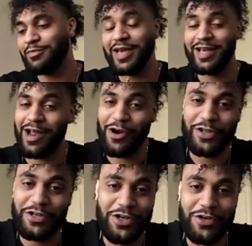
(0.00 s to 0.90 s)
man, I
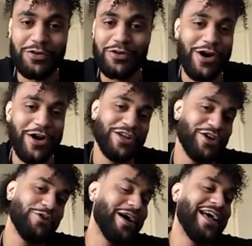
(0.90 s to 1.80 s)
already know
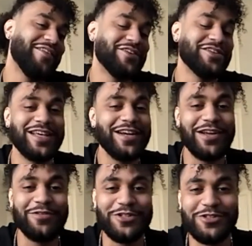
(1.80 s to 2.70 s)
who I have on
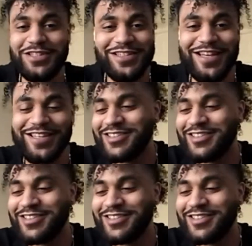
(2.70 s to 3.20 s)
Saturday with Georgia Tech.